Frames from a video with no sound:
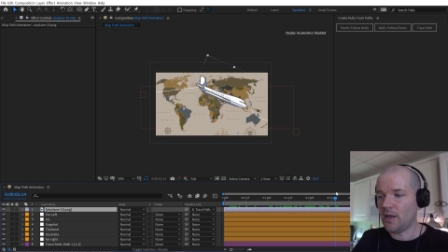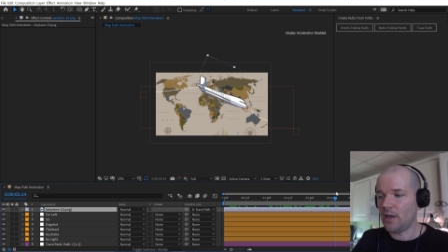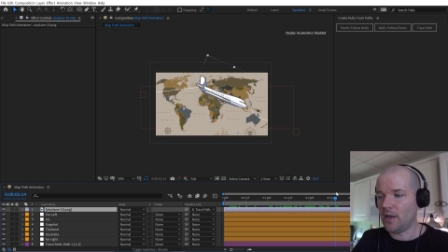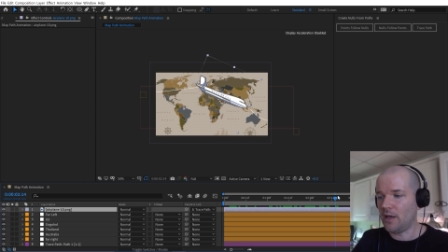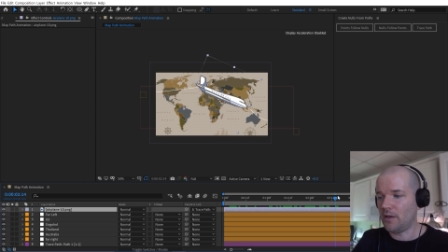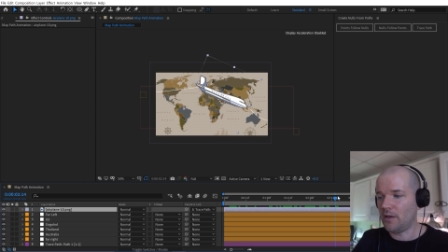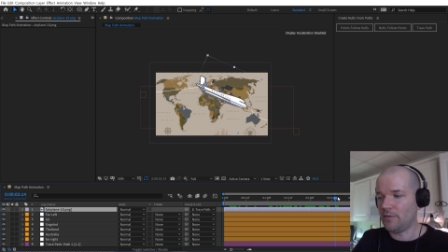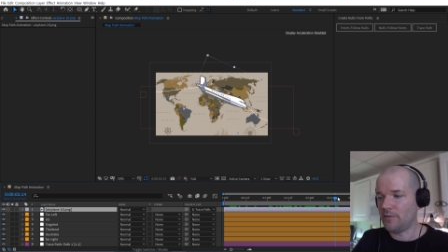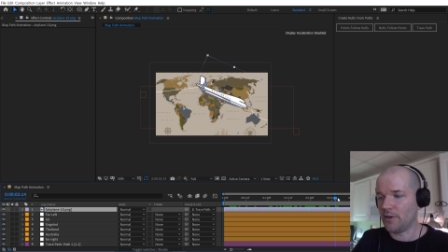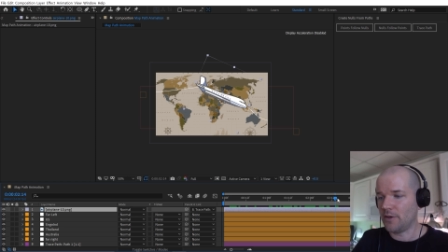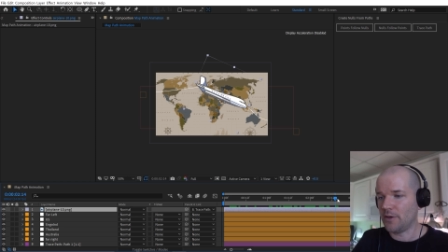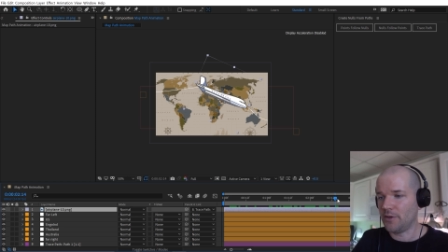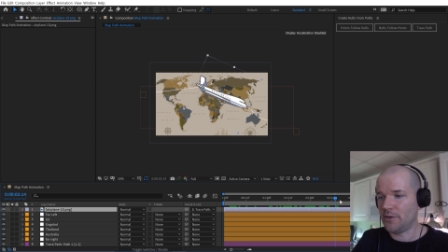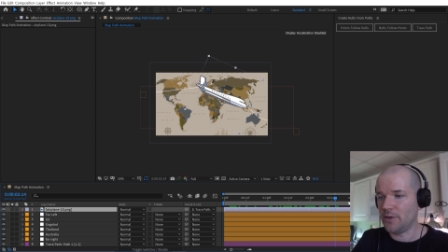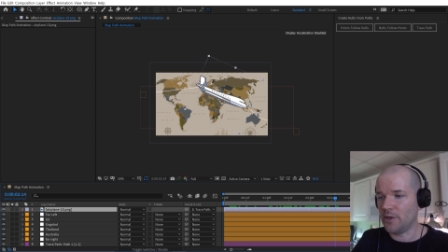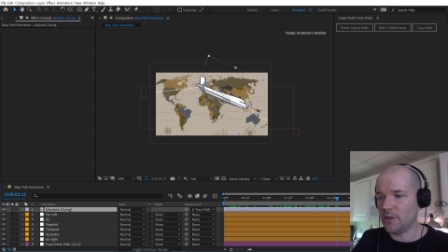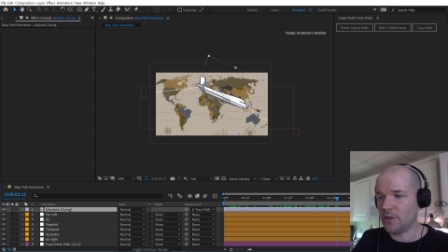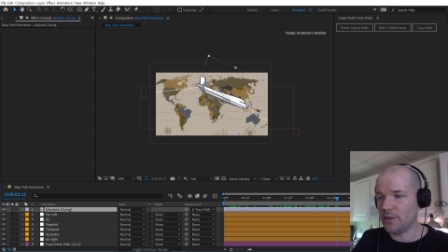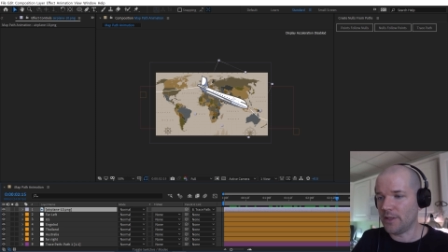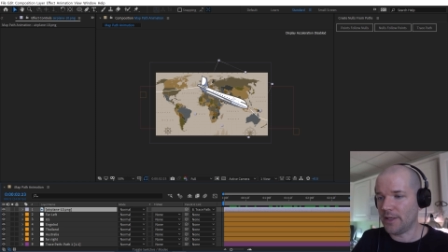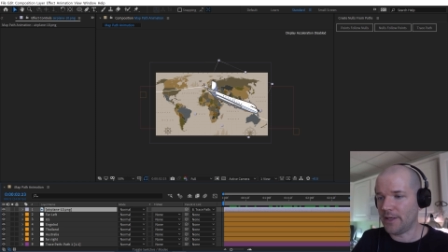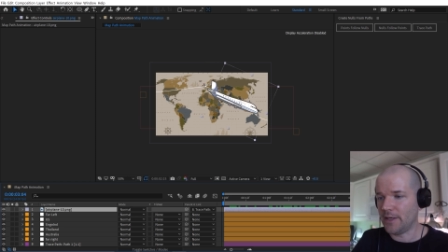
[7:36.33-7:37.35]
of our
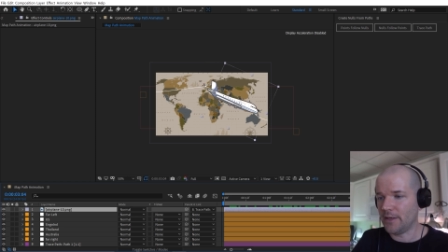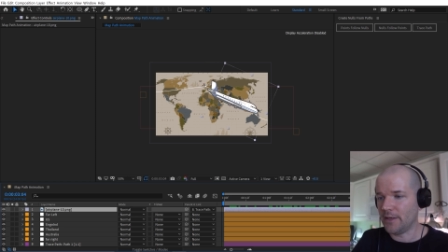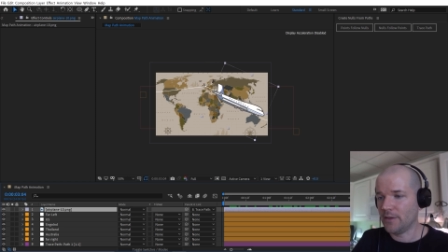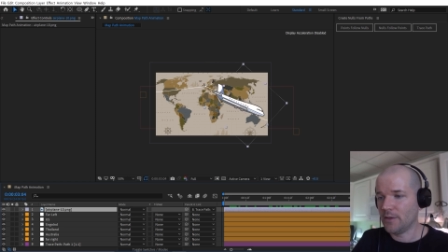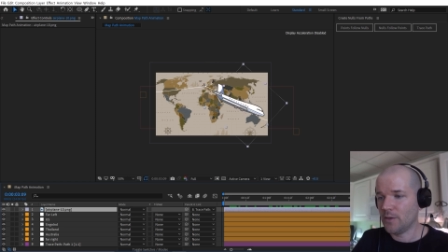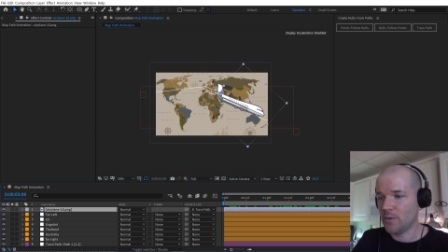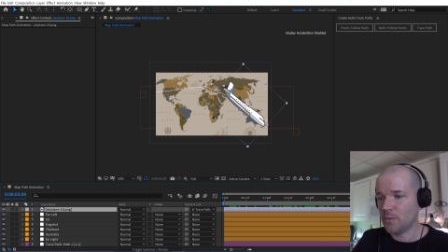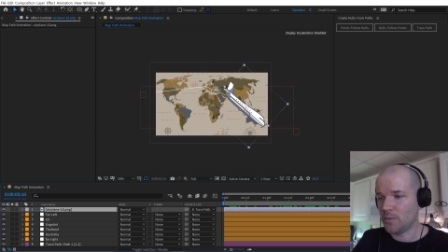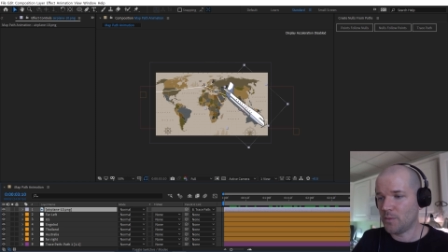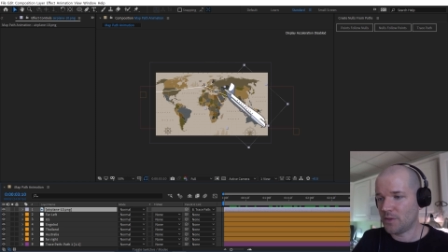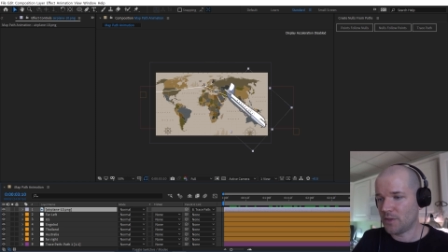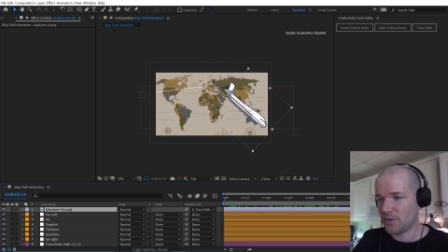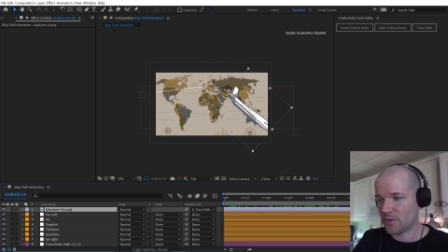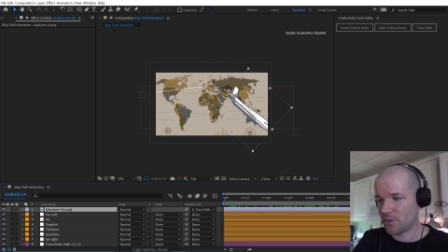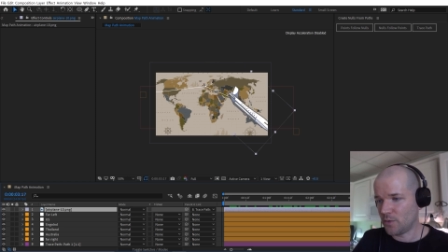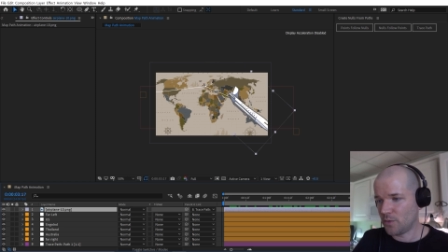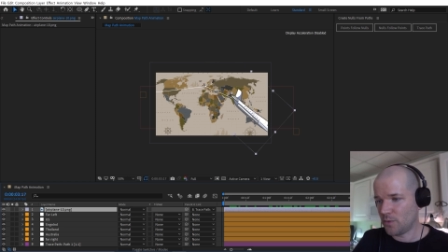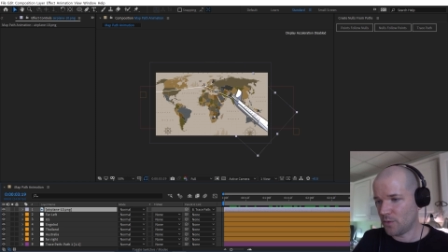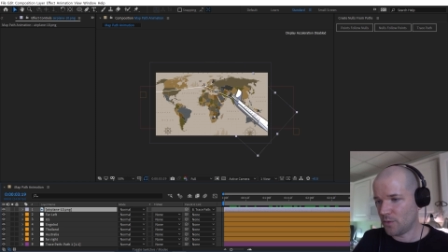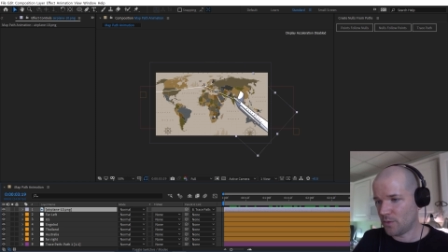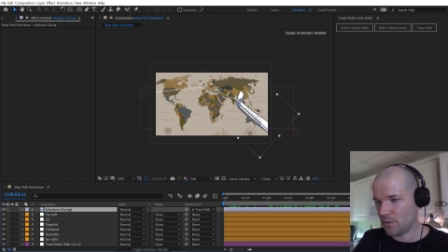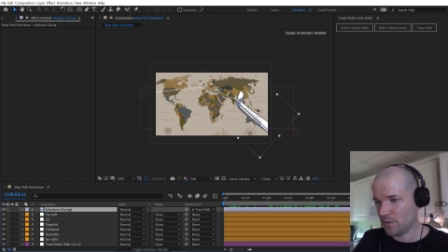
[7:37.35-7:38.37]
null layer, which is
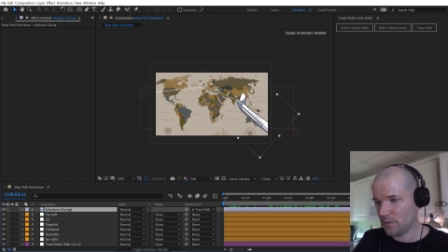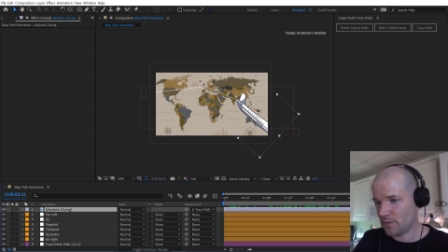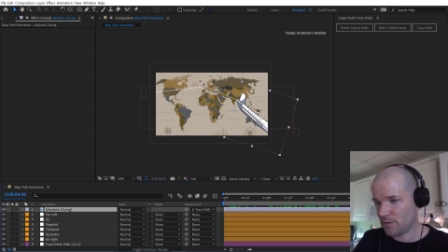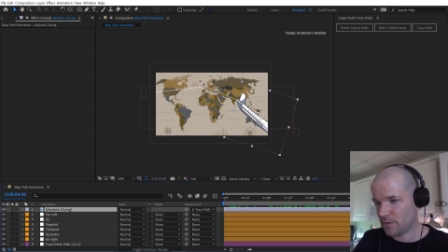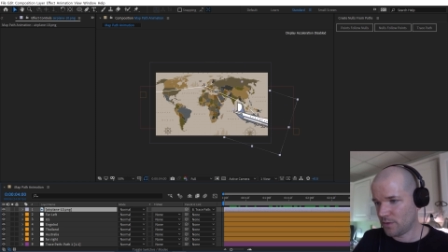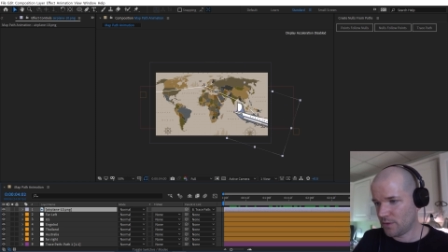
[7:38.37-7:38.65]
cool.